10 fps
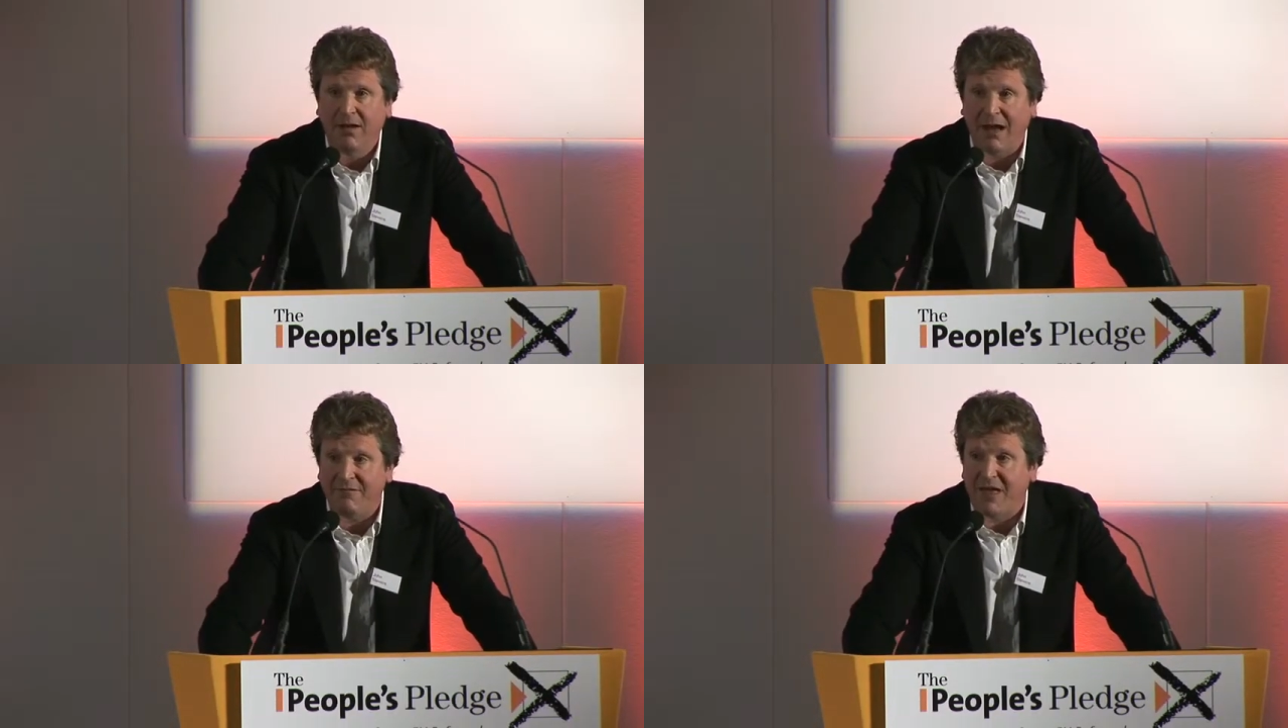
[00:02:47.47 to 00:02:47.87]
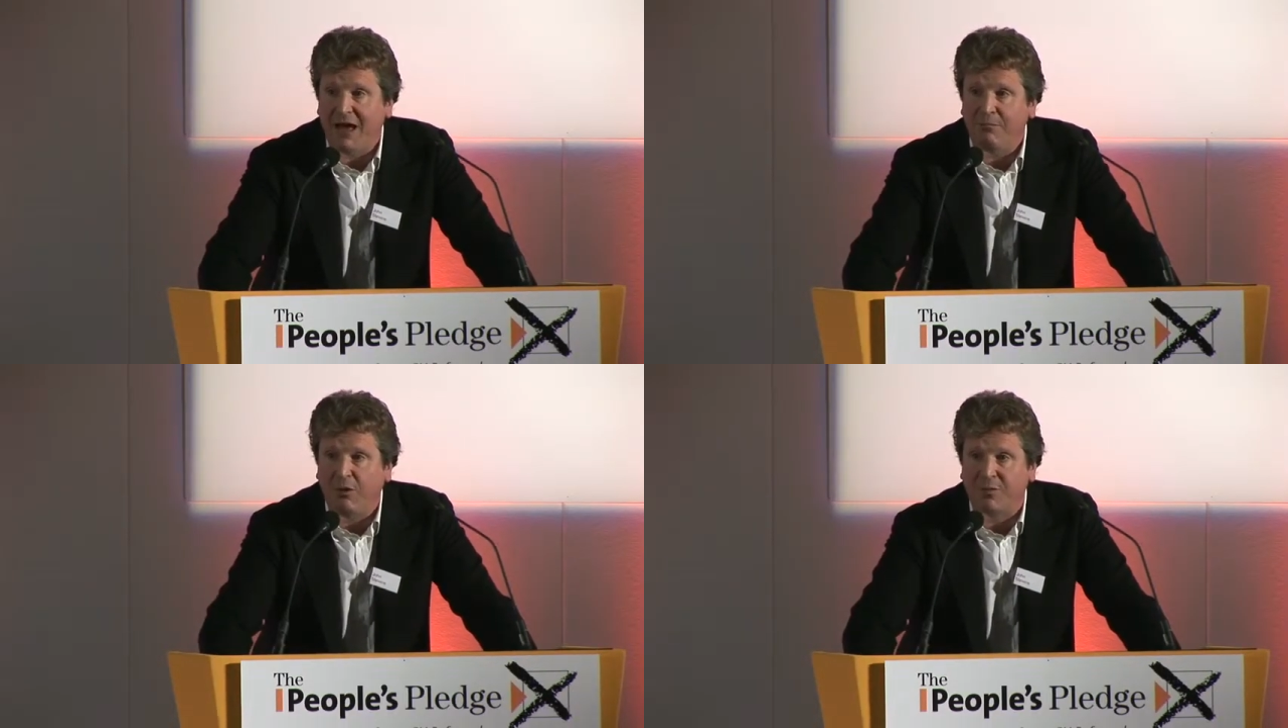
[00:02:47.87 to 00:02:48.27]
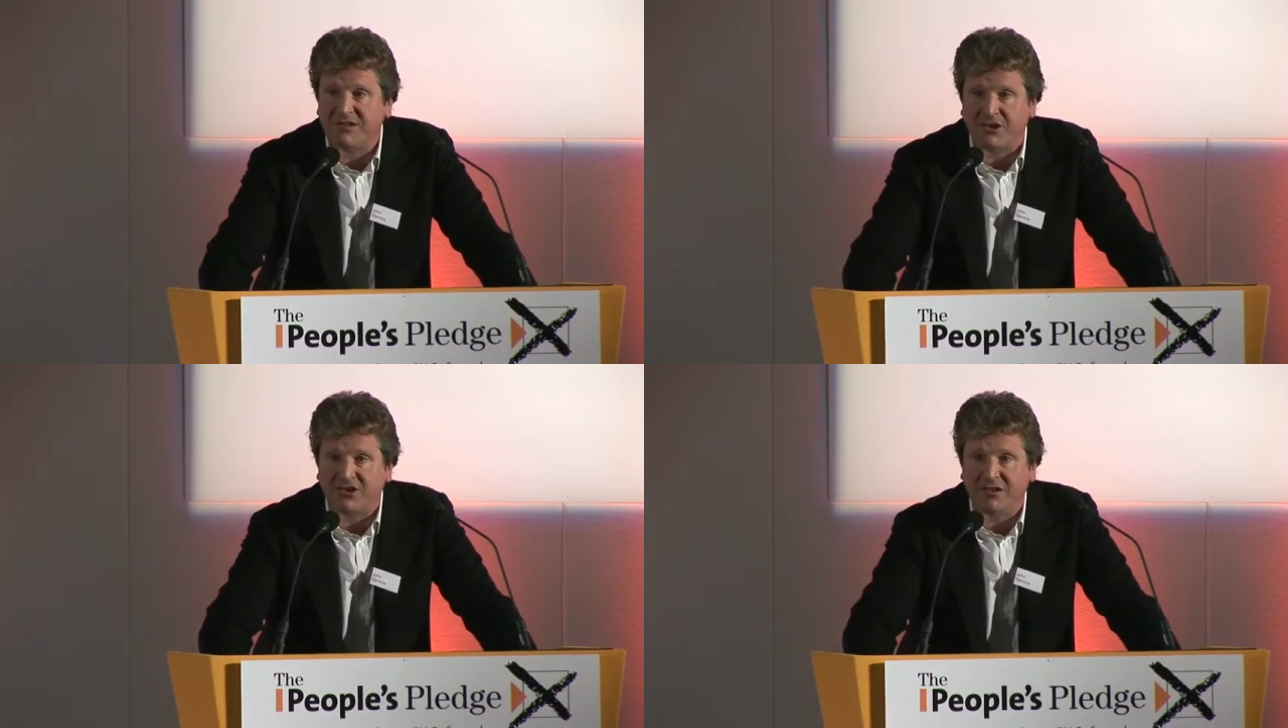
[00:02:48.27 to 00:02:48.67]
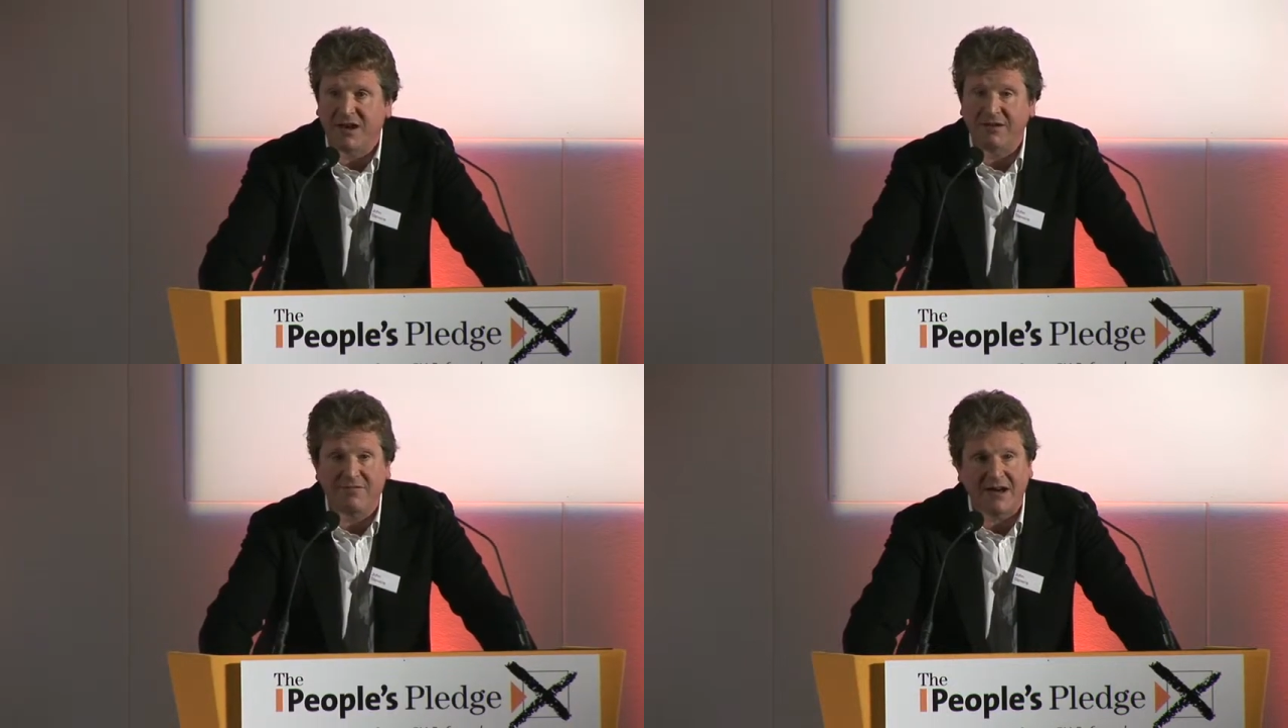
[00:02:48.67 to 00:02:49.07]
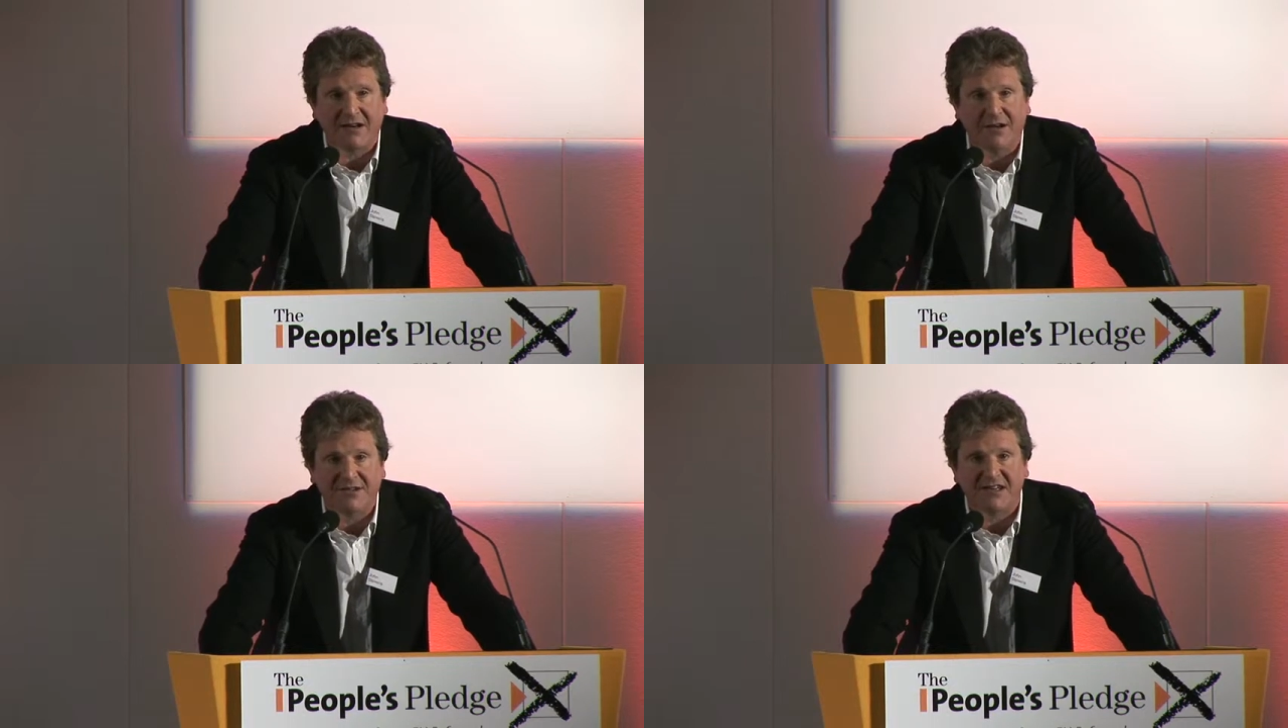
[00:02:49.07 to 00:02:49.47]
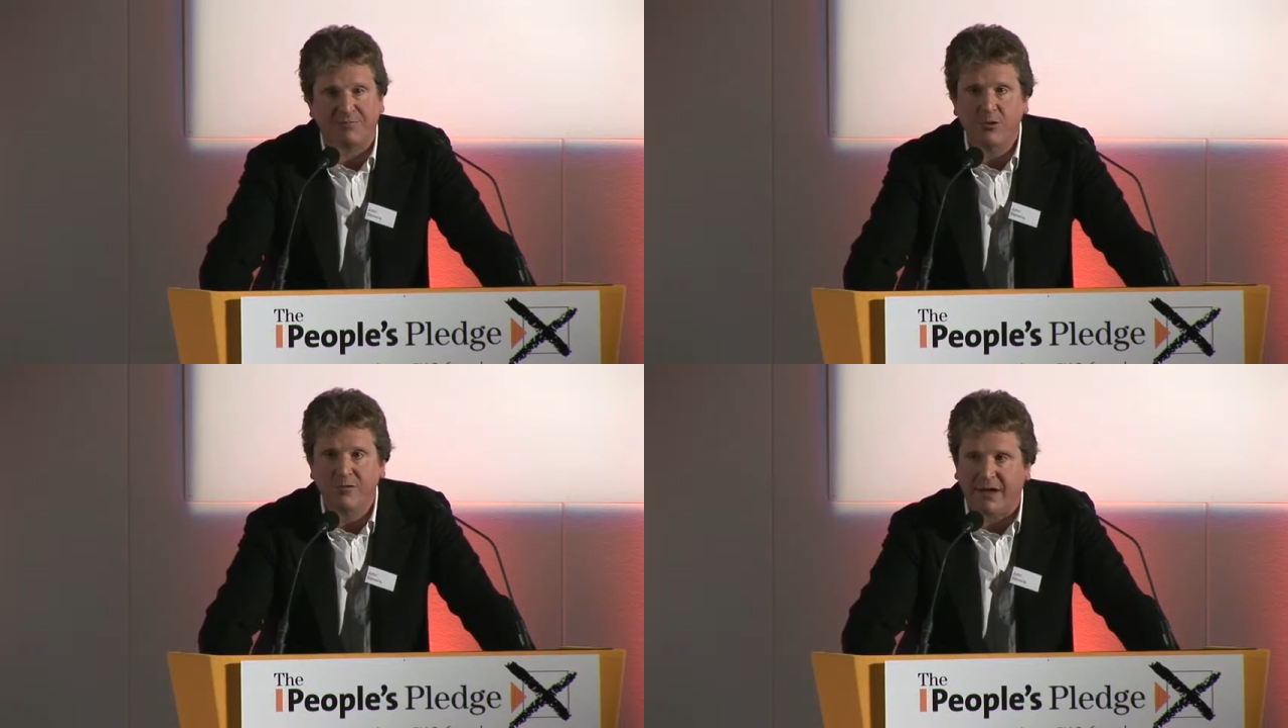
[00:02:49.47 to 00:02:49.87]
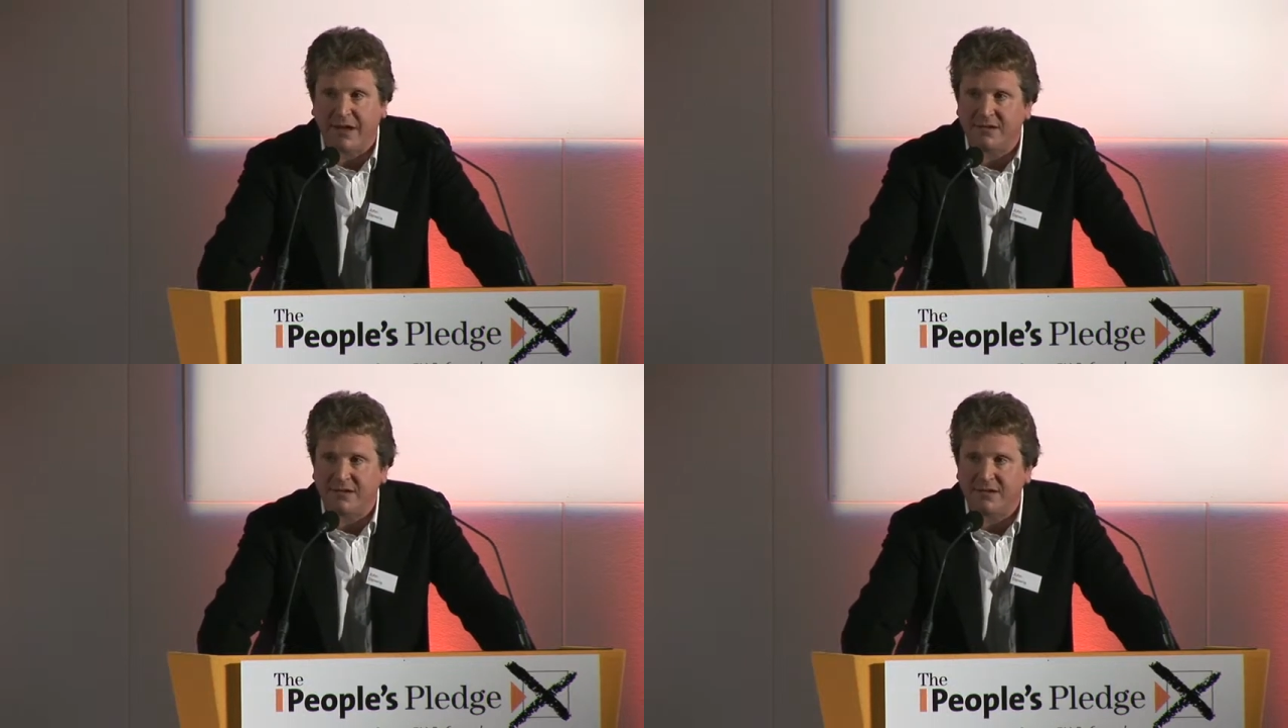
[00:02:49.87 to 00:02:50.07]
have that proposition, and in fact are disproving